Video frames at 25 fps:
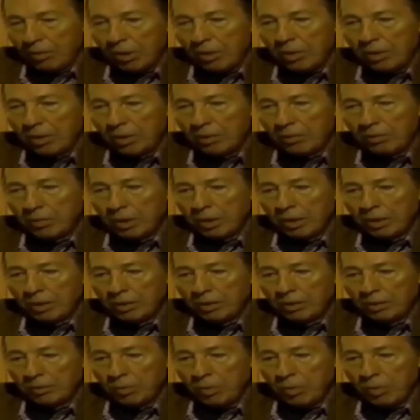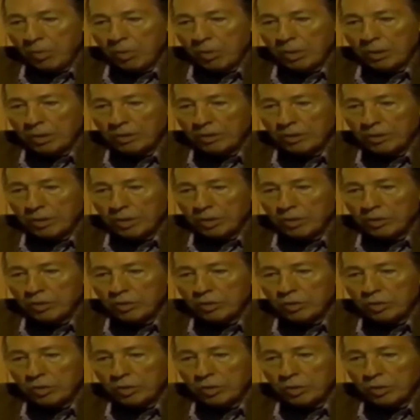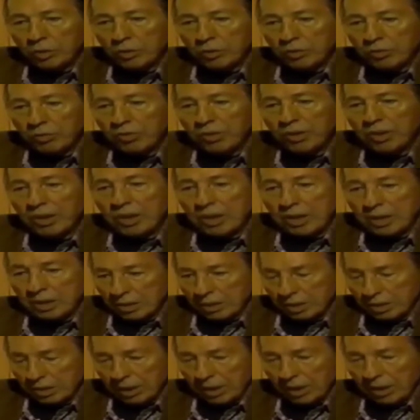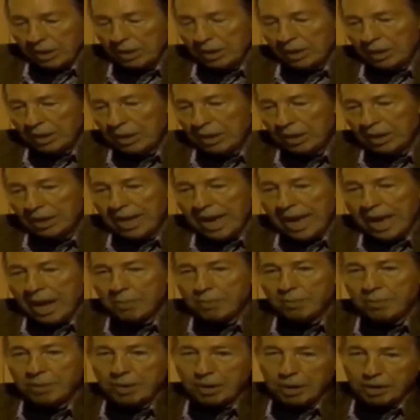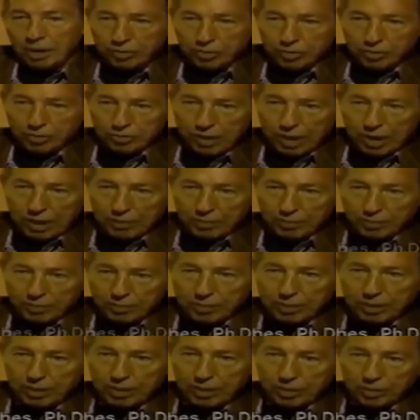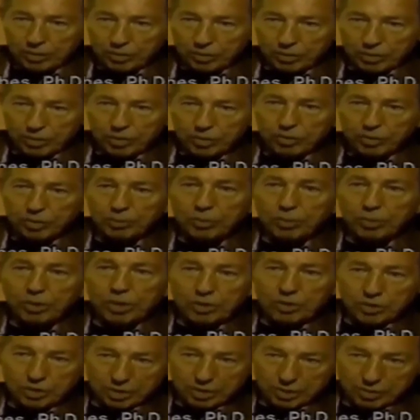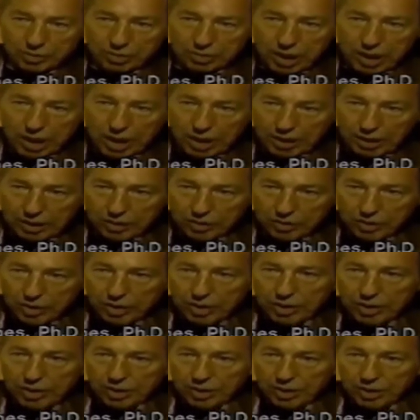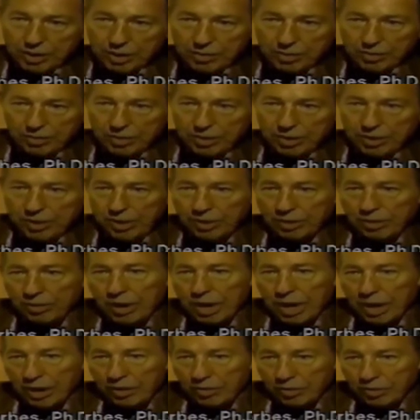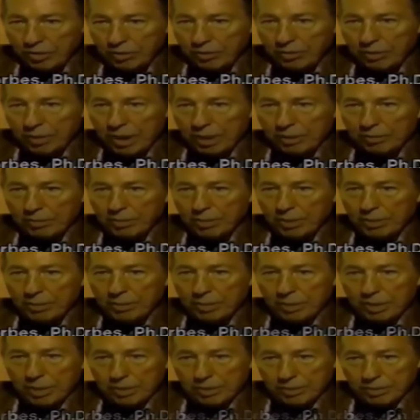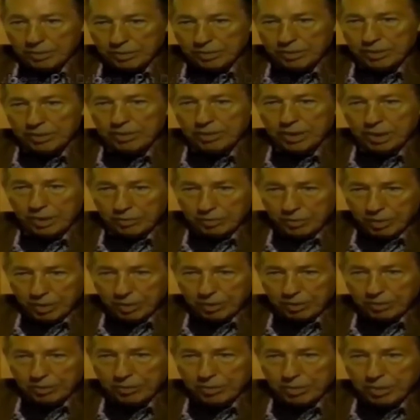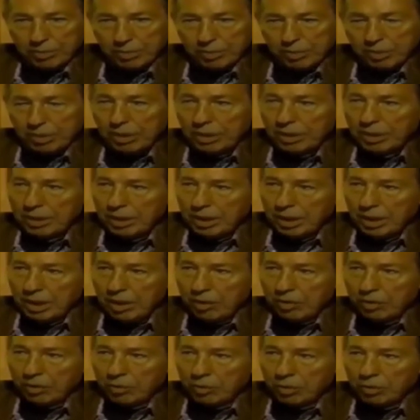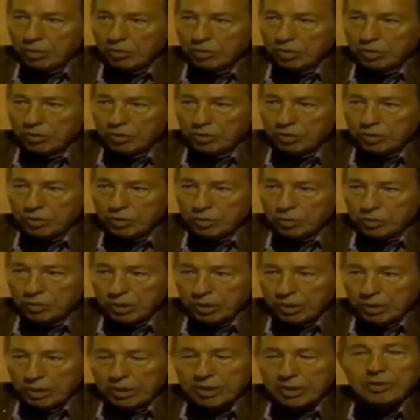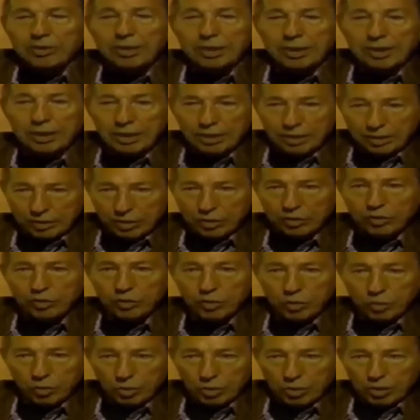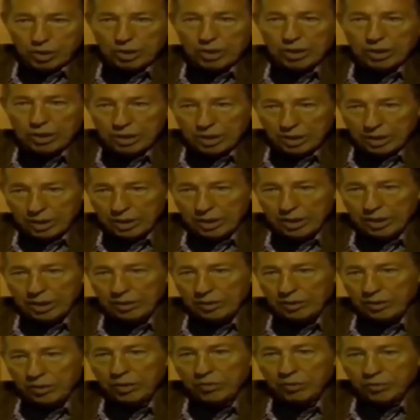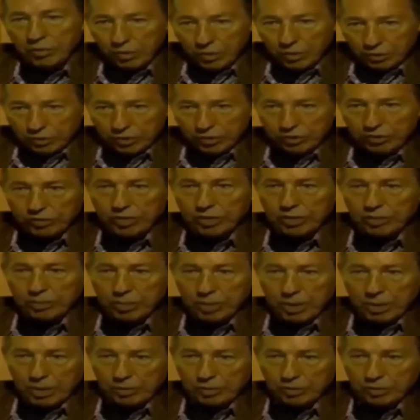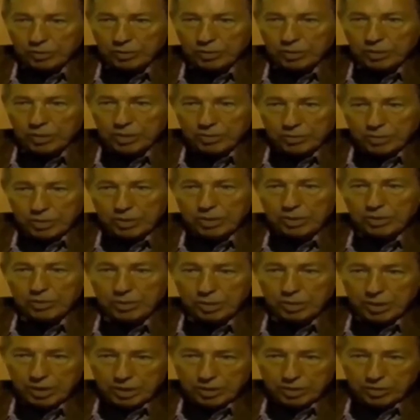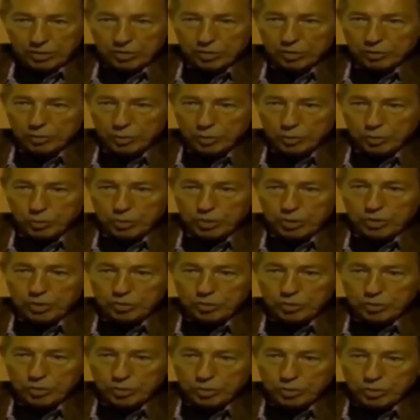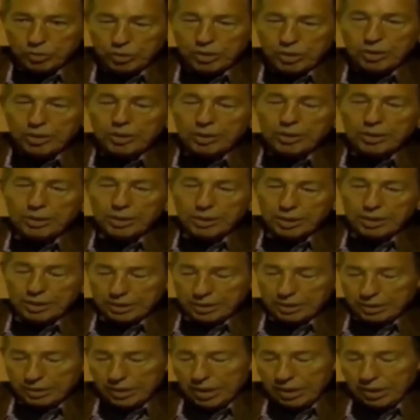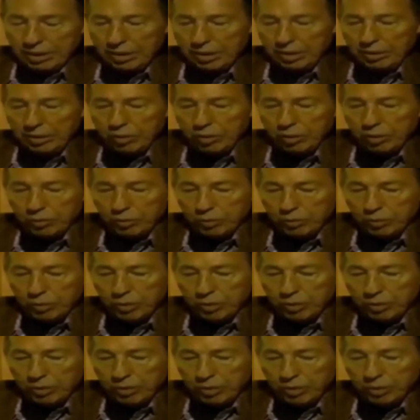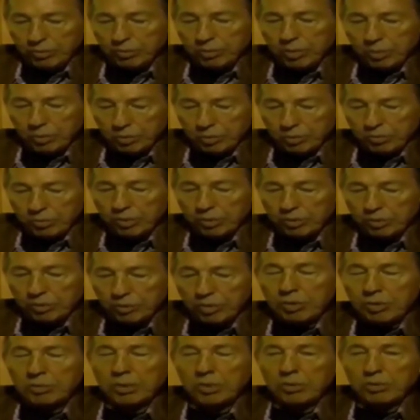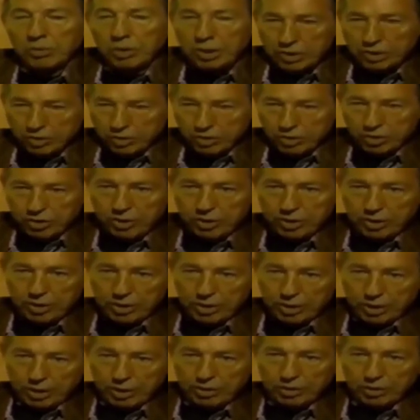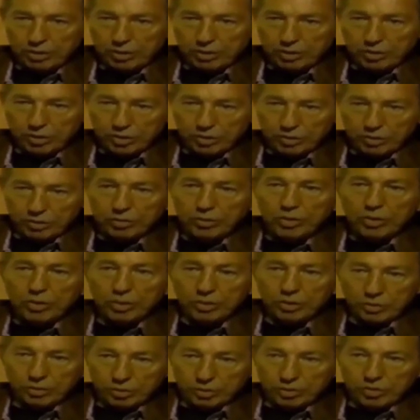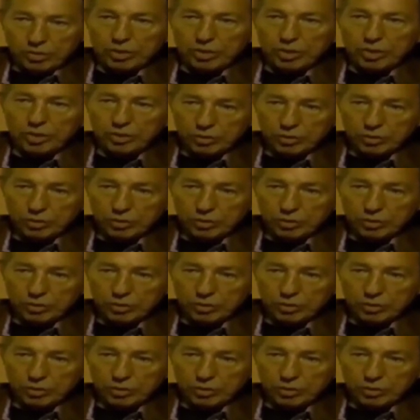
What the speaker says: Well, I think the main point is to fill in a gap that has developed because of the suppression of knowledge of the interaction of black people and Native American people. In other words, it's to tell the story to the fullest extent possible of the interrelations between these two ethnic groups with both extremely rich heritages of culture and